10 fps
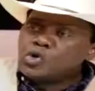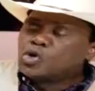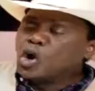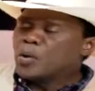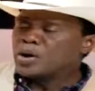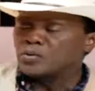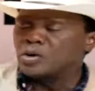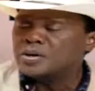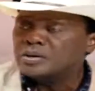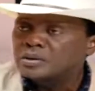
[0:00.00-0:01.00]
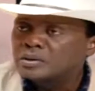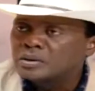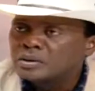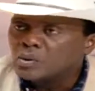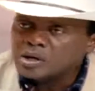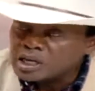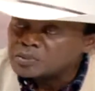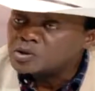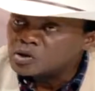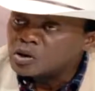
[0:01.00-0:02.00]
you going, Reuben? What
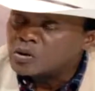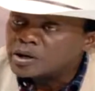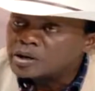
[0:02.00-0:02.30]
keeps you going?